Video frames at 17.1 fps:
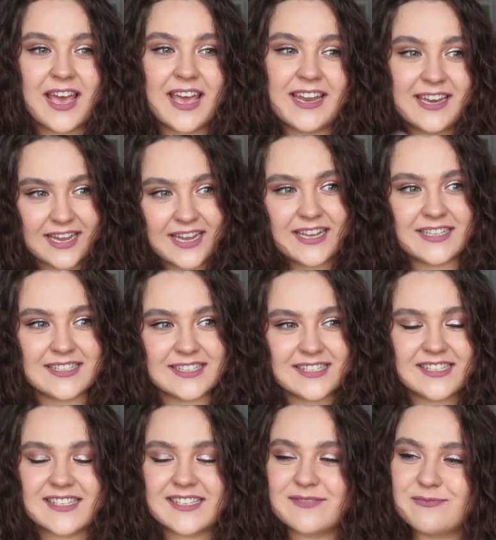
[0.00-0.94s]
and
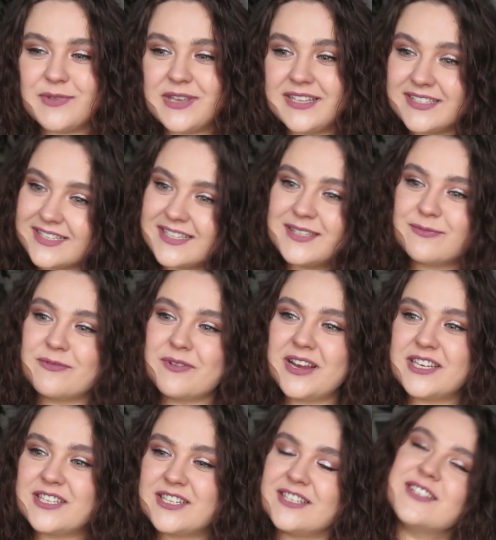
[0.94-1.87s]
ins means
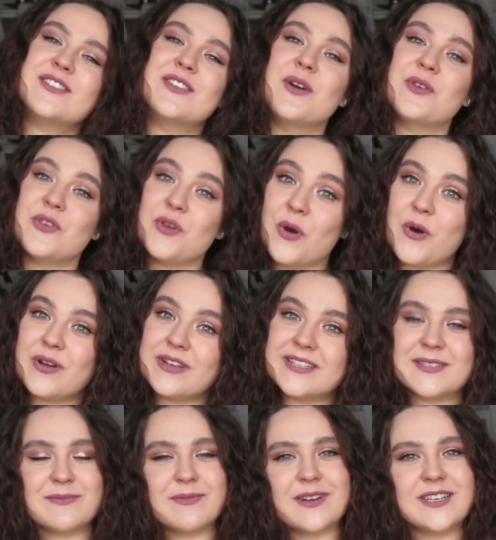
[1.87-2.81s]
inspiration, so your
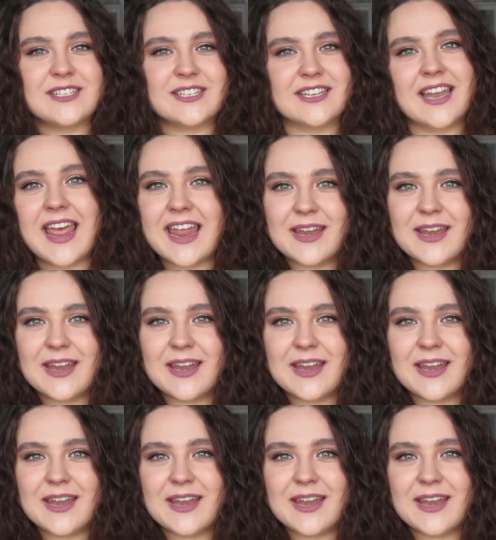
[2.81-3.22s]
inspiration.